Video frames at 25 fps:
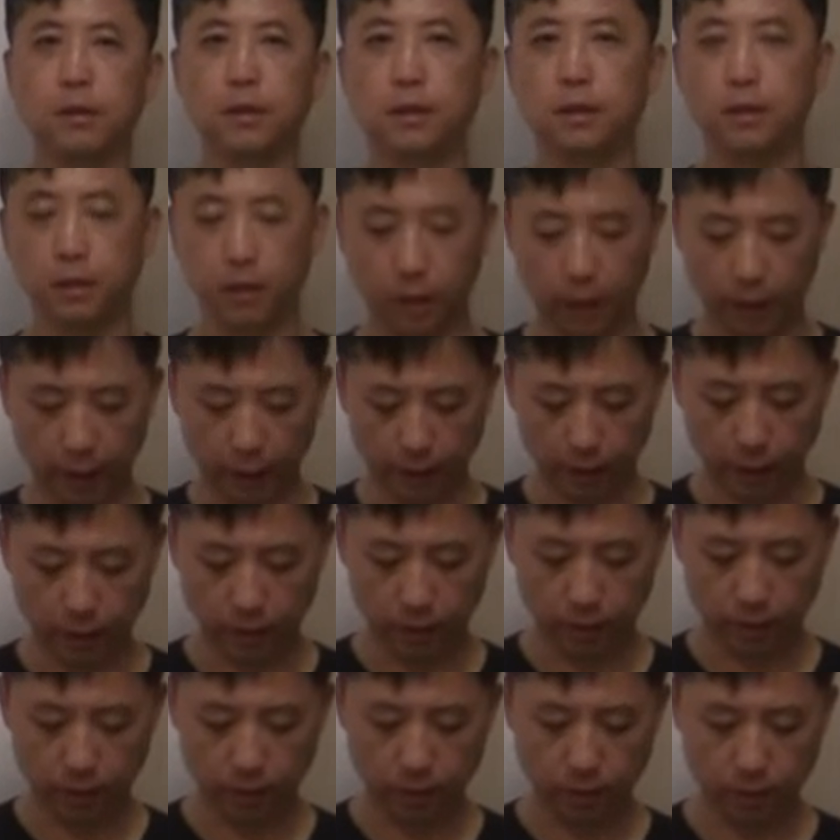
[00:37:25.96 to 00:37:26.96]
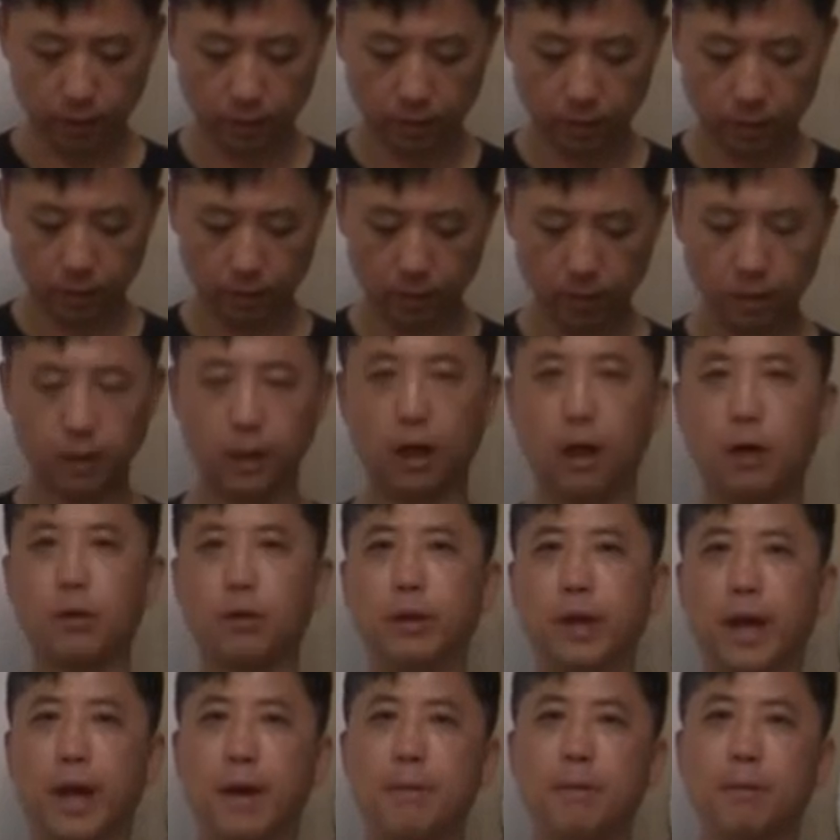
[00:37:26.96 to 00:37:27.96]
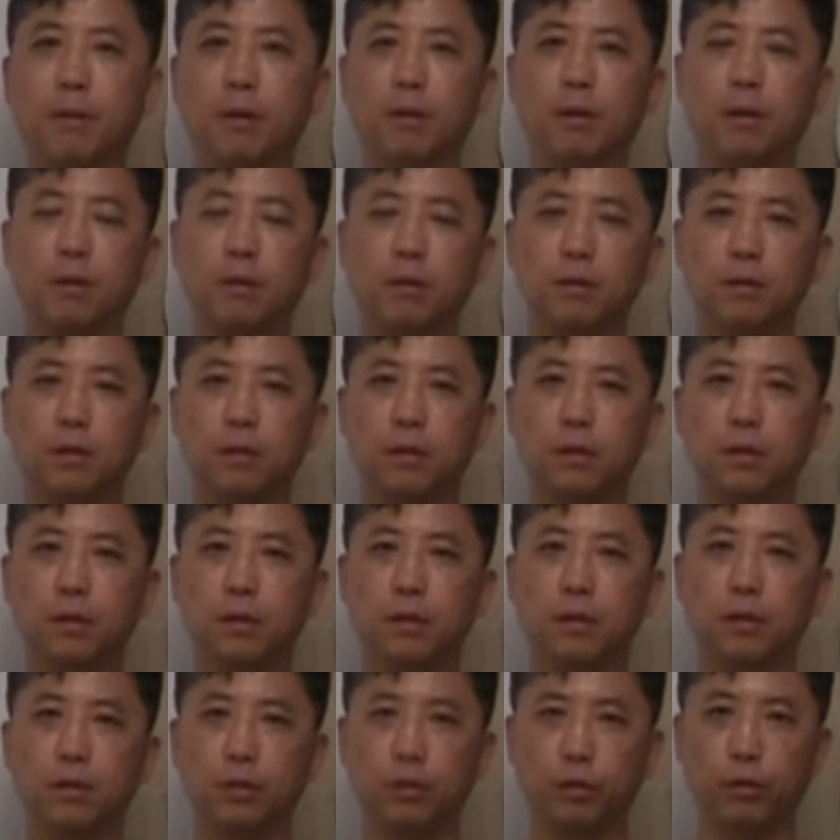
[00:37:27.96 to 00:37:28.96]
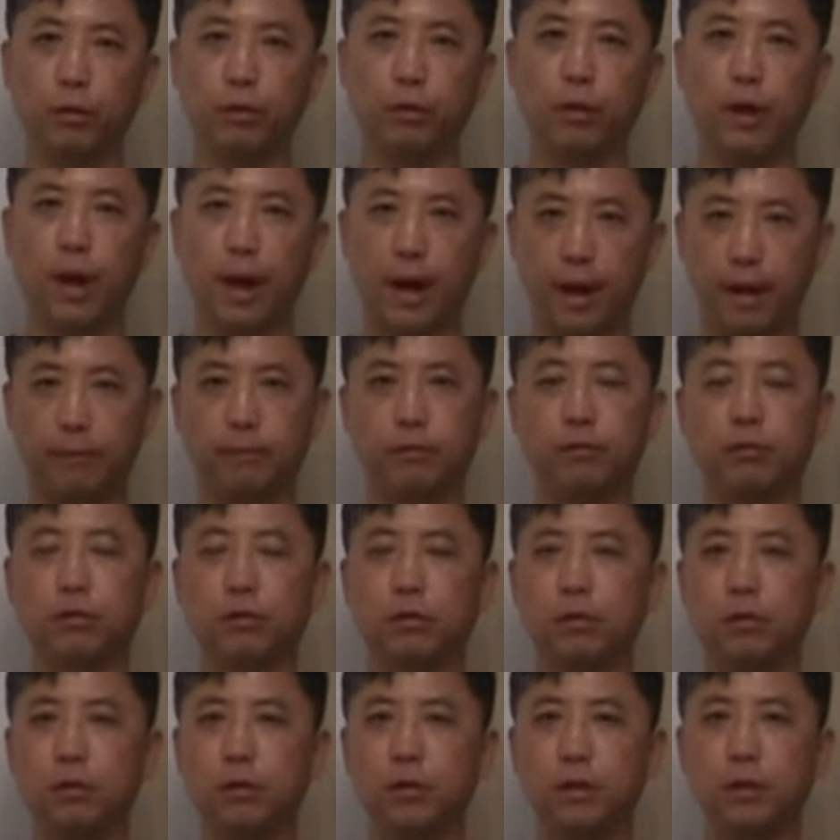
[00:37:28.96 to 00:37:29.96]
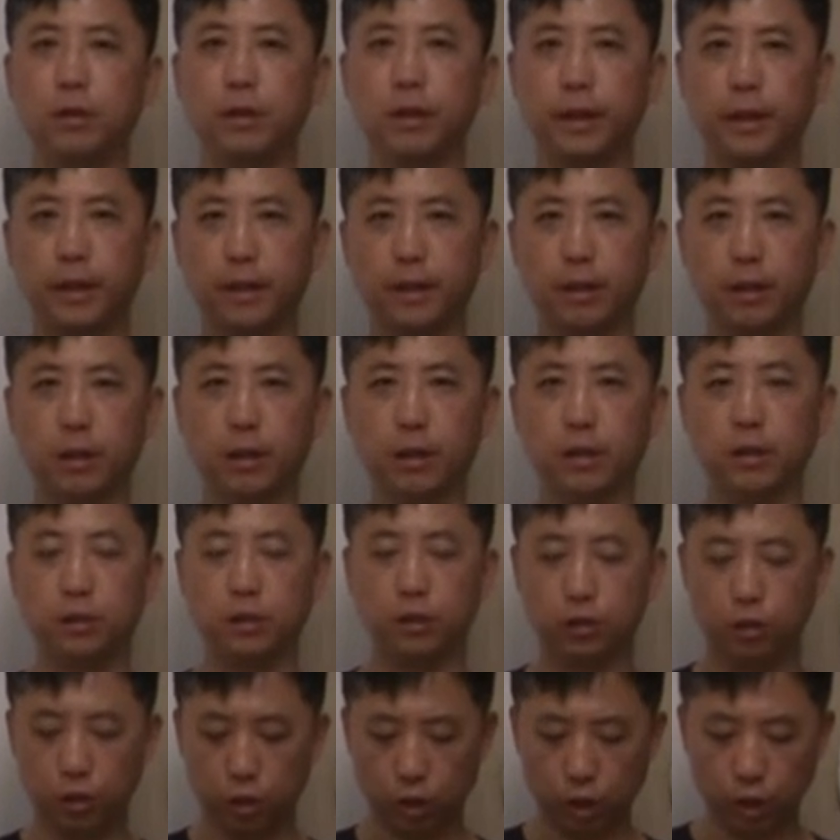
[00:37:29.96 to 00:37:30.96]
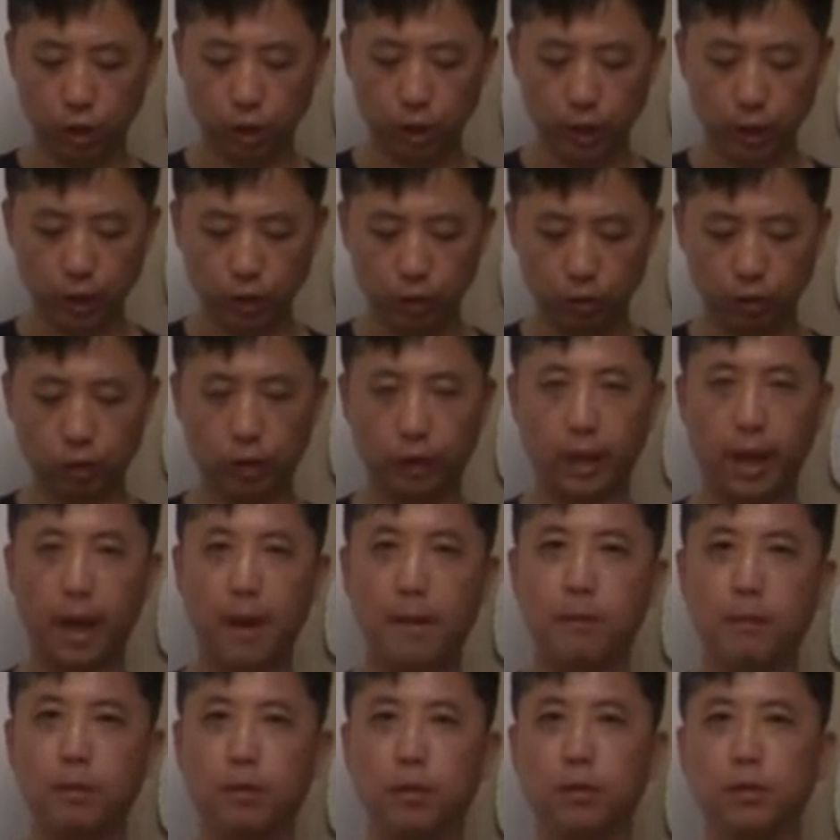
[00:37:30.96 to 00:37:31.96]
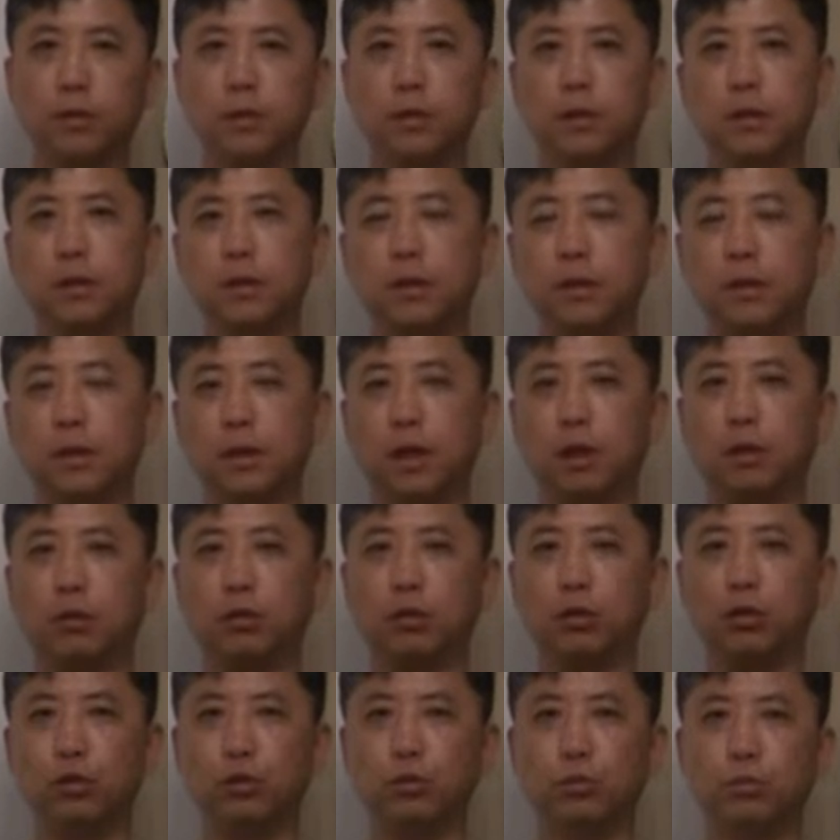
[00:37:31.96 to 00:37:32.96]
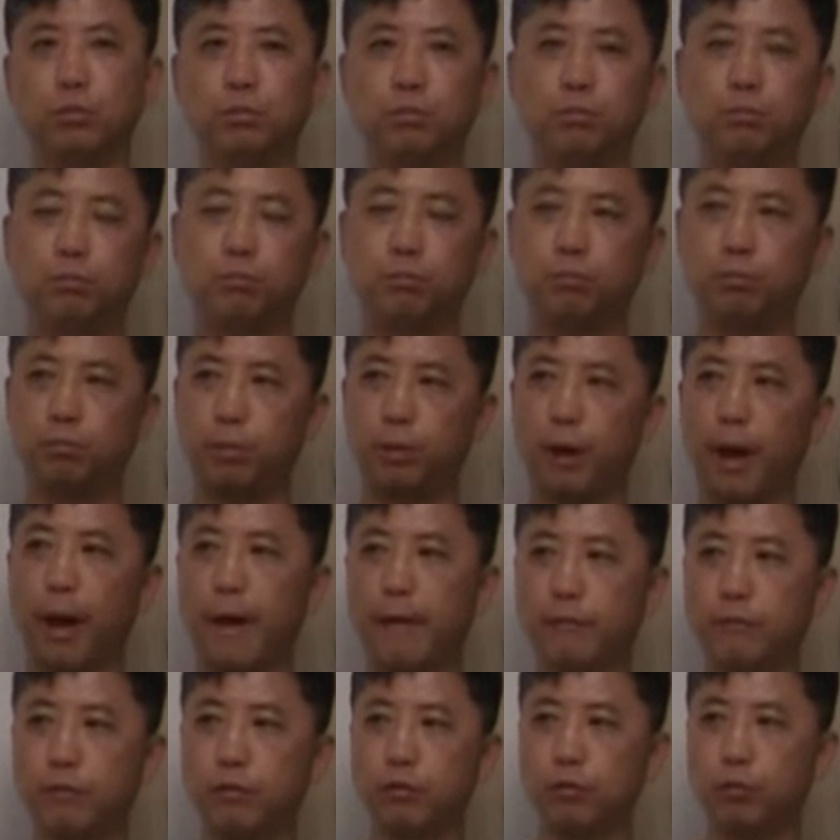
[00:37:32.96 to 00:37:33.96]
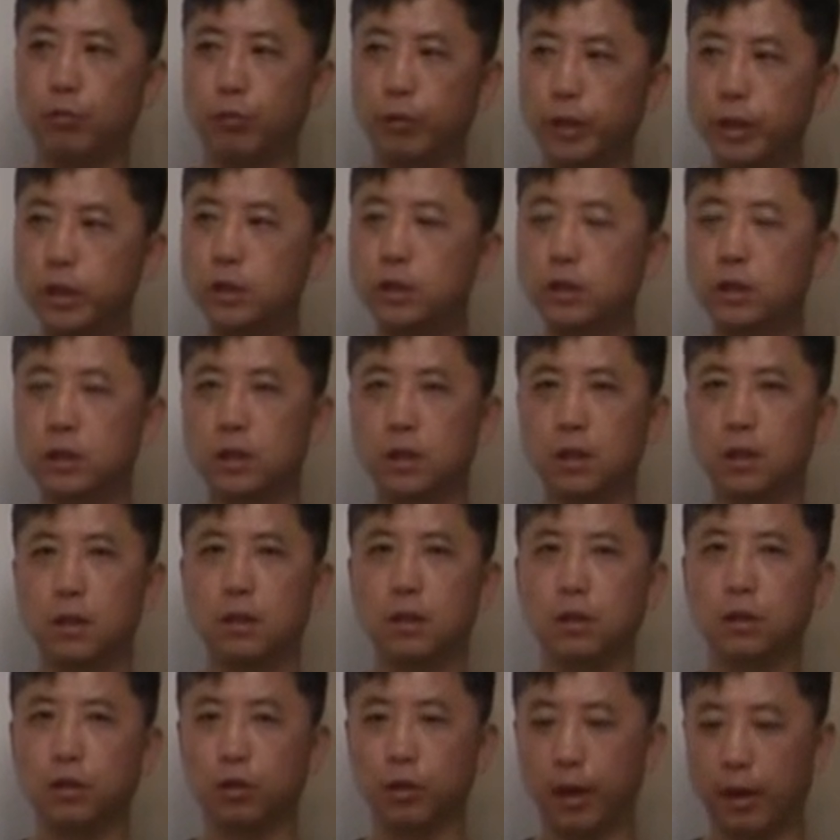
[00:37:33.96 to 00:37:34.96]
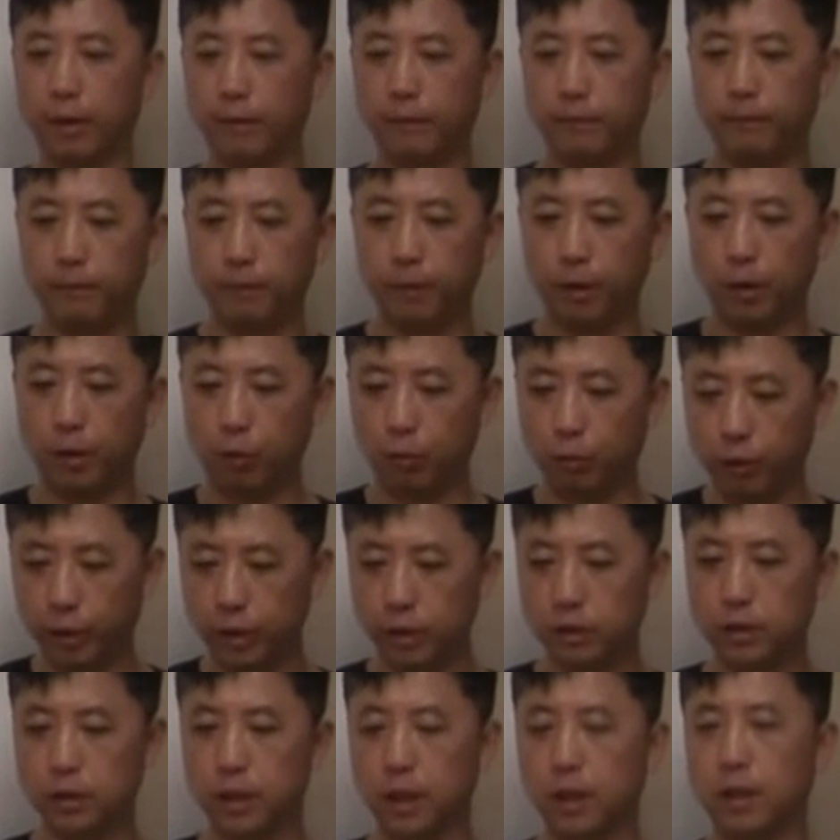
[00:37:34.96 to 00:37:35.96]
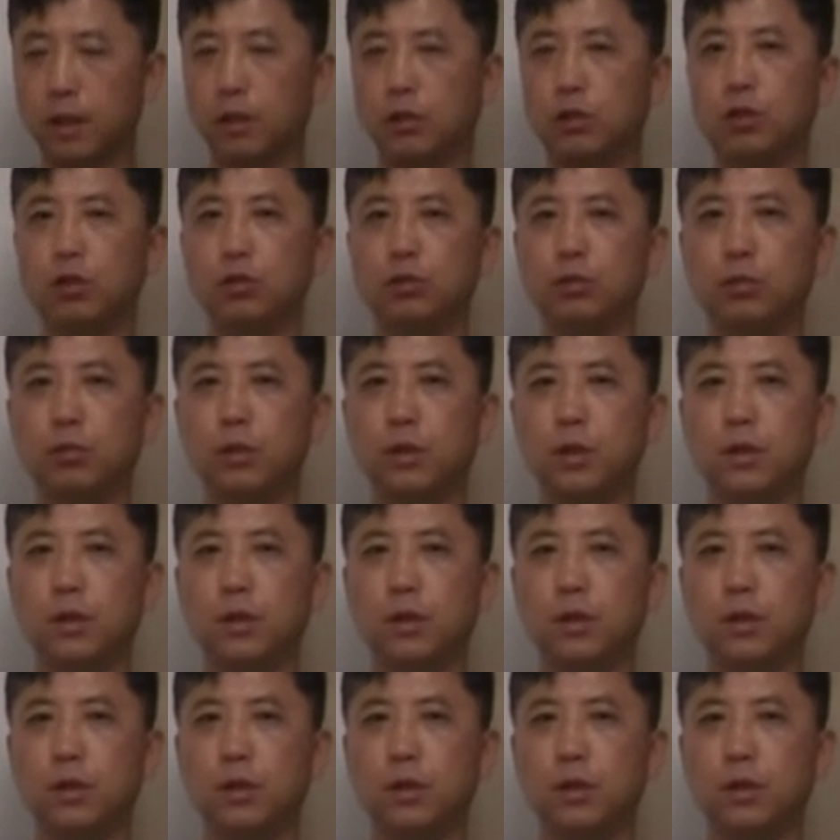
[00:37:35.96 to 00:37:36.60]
it is now gamble. You have to, it's turning into the gamble. Now you have to risk, you have risk, and then you,